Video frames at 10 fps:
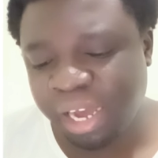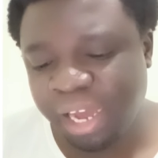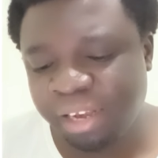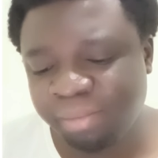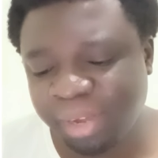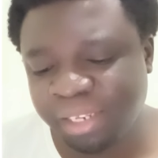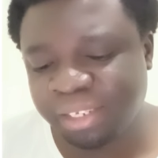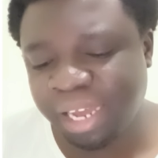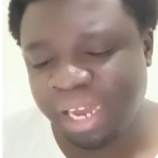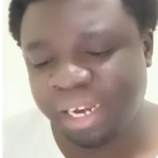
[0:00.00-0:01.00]
Advisor
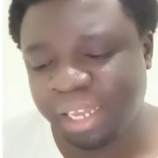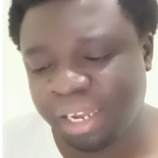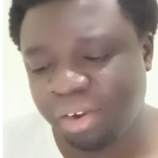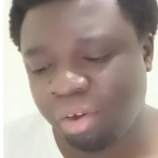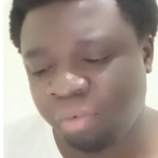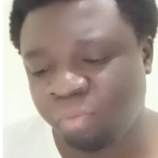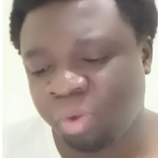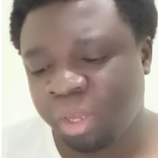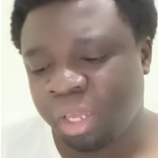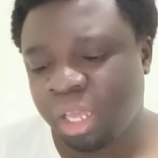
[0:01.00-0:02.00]
and Head of
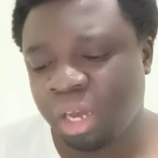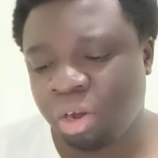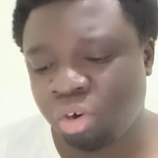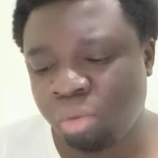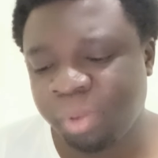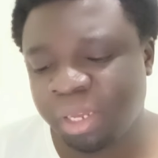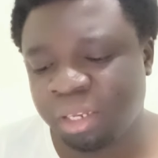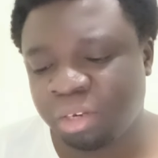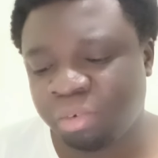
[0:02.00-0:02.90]
Economic